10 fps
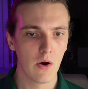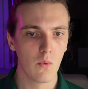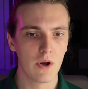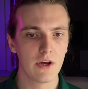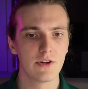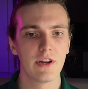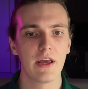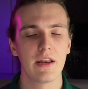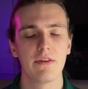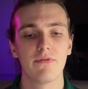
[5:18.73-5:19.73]

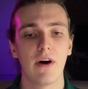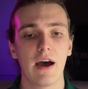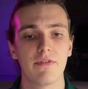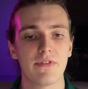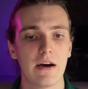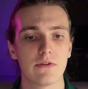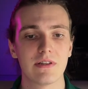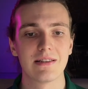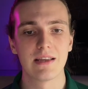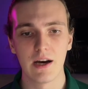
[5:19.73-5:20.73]

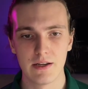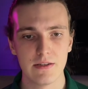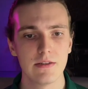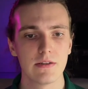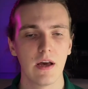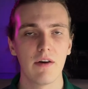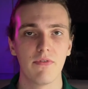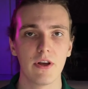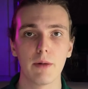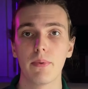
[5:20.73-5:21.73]
185,000 tons
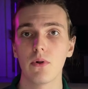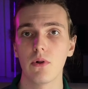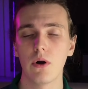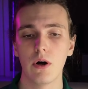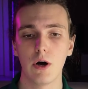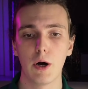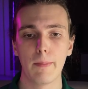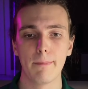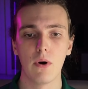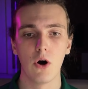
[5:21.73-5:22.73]
available
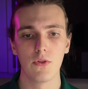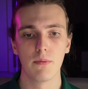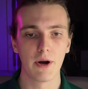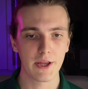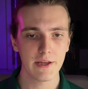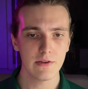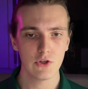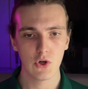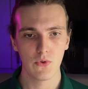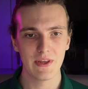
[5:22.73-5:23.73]
on the market.
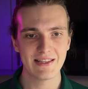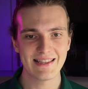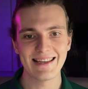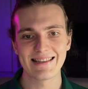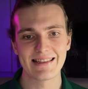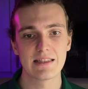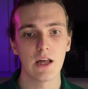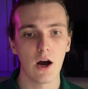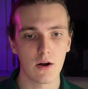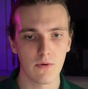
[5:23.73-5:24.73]
So this is
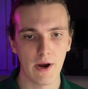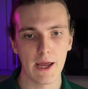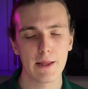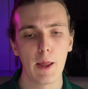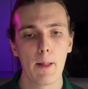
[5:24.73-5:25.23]
stock, right?